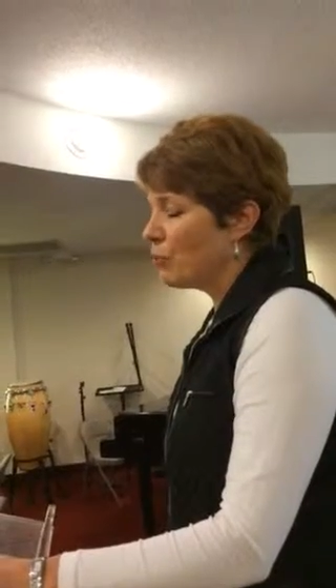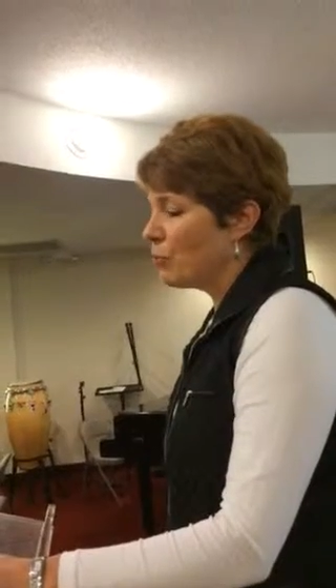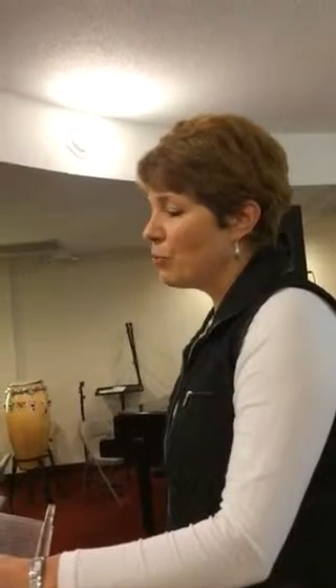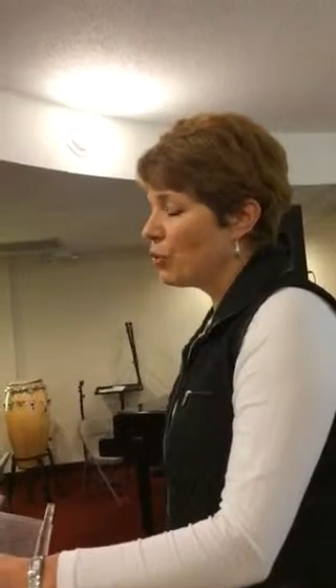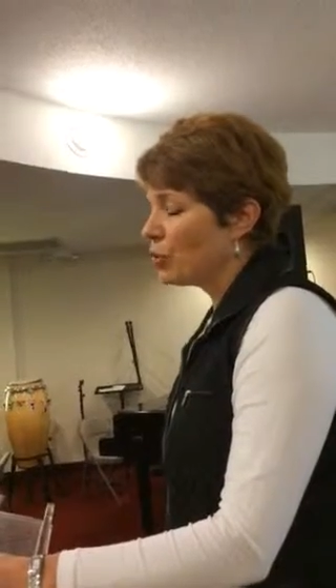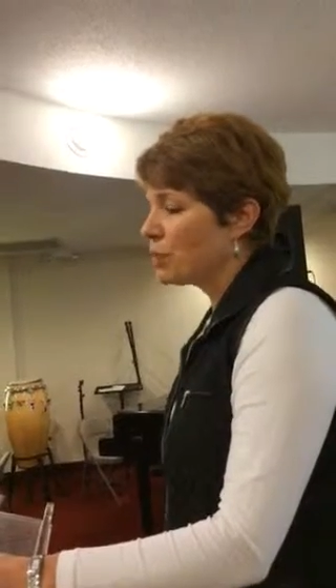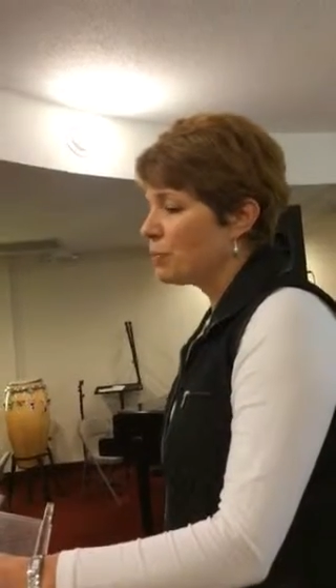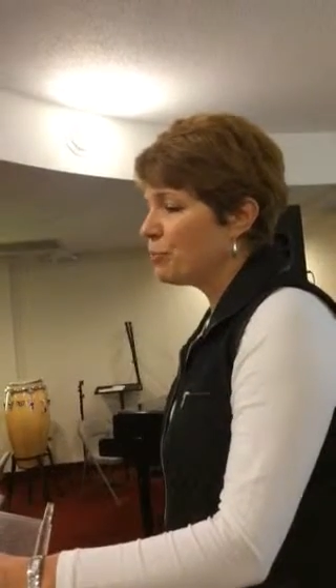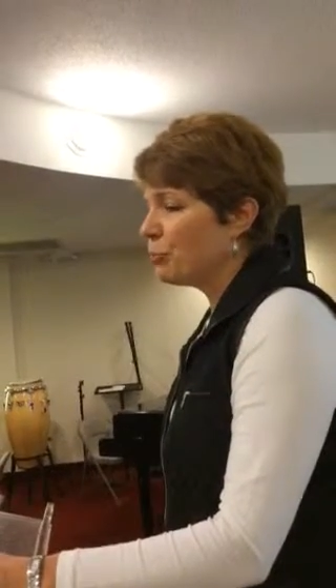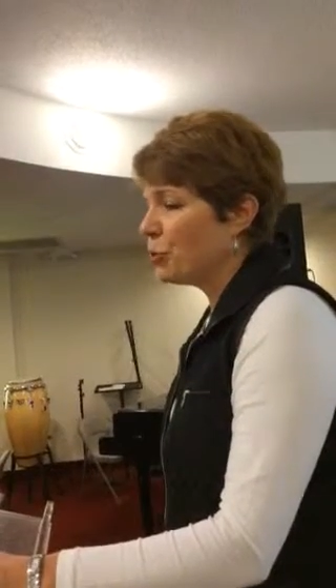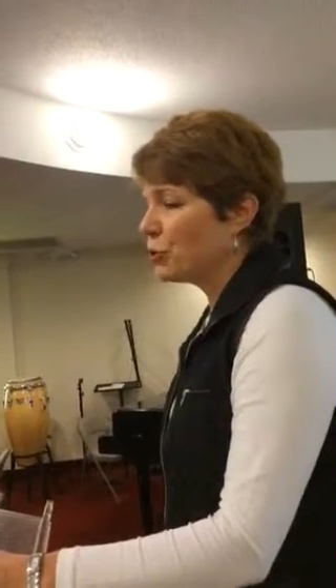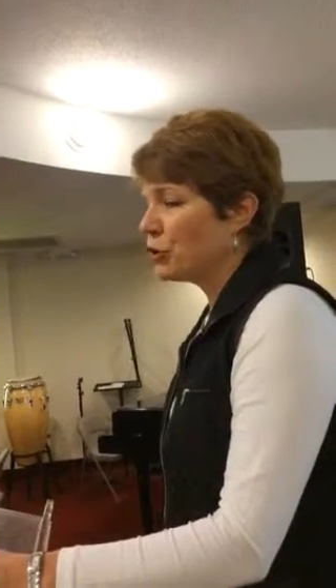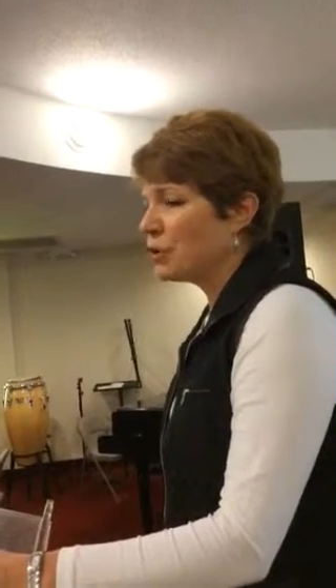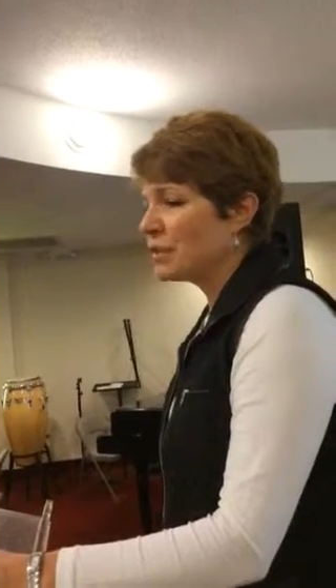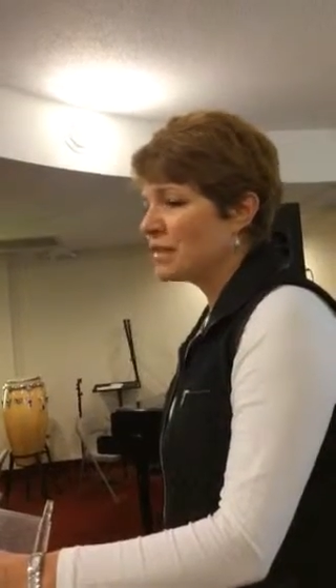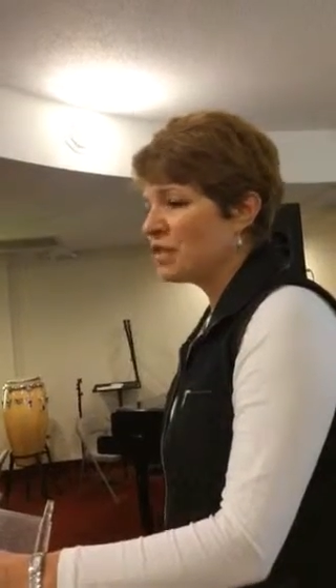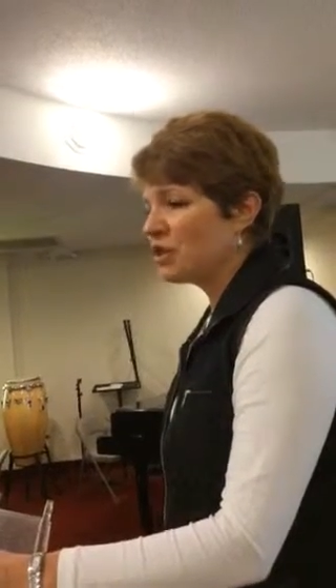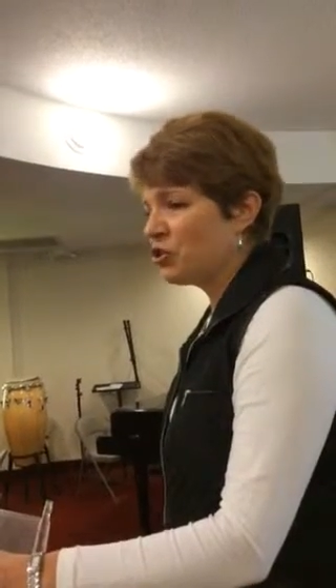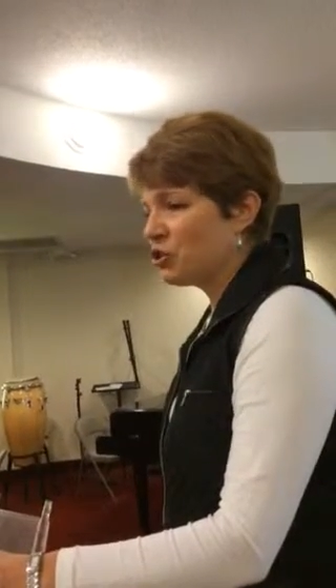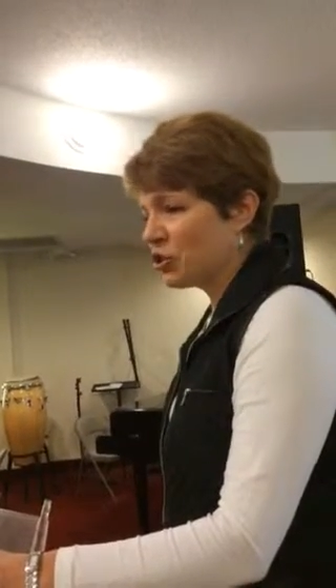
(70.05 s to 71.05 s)
was put
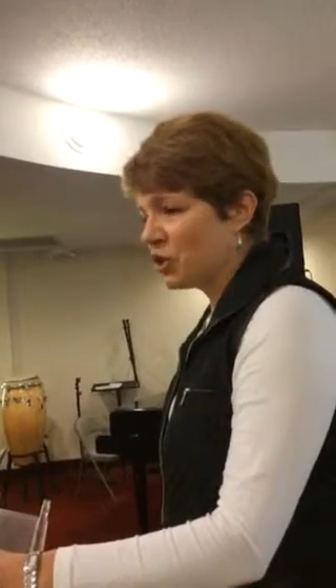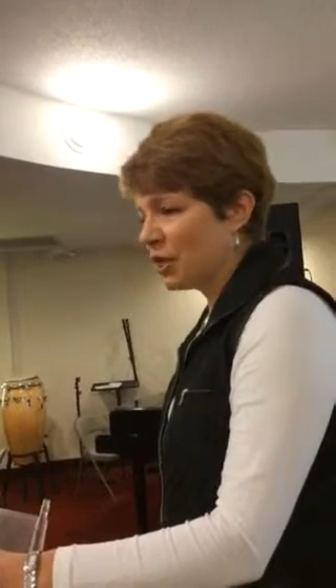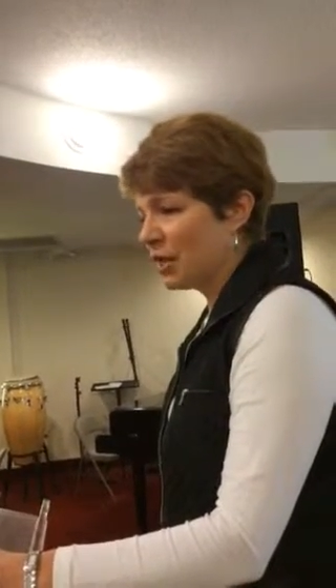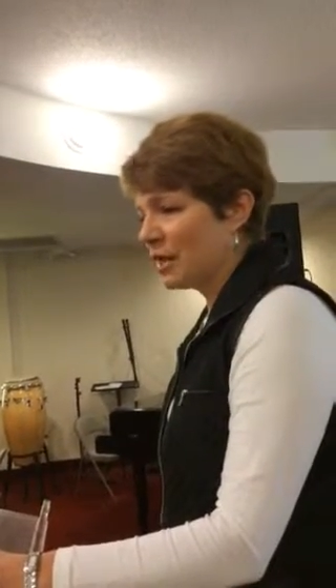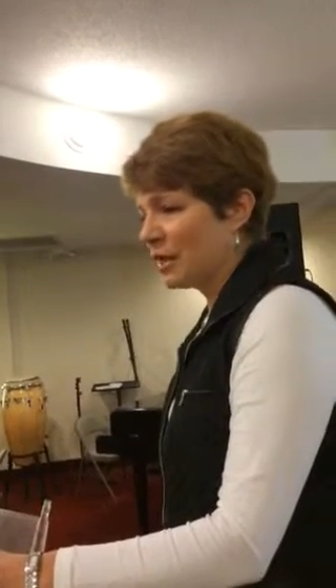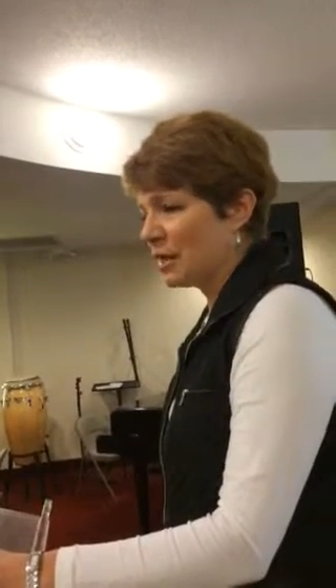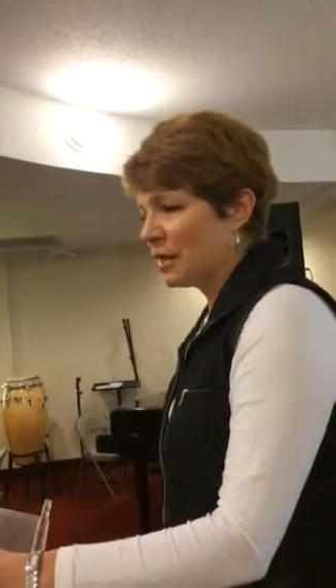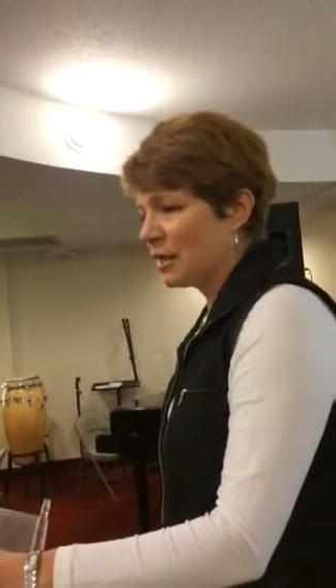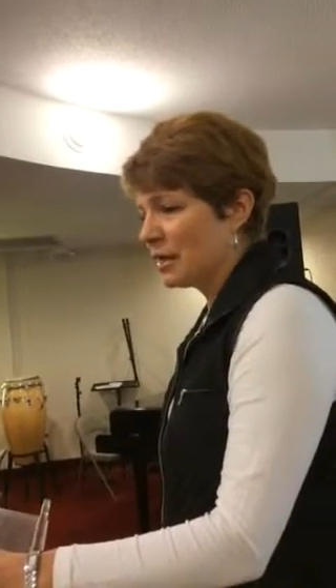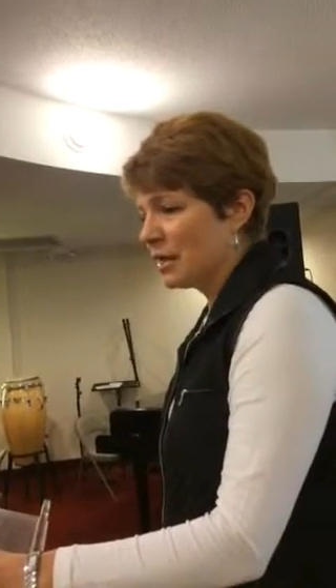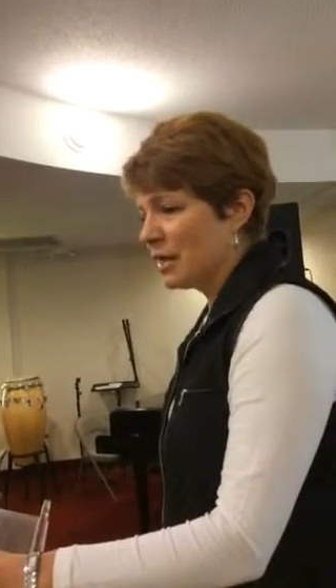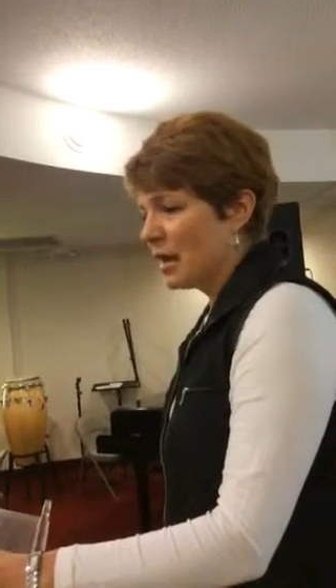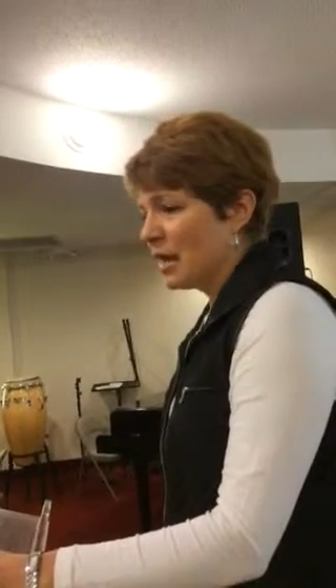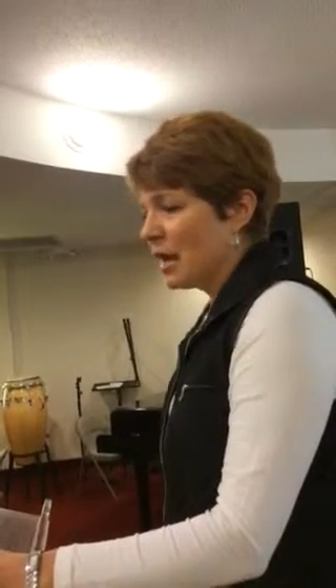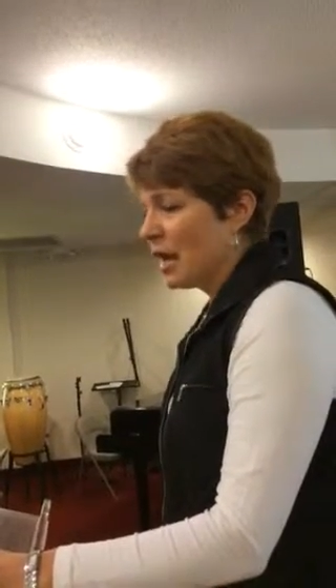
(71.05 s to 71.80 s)
on the tree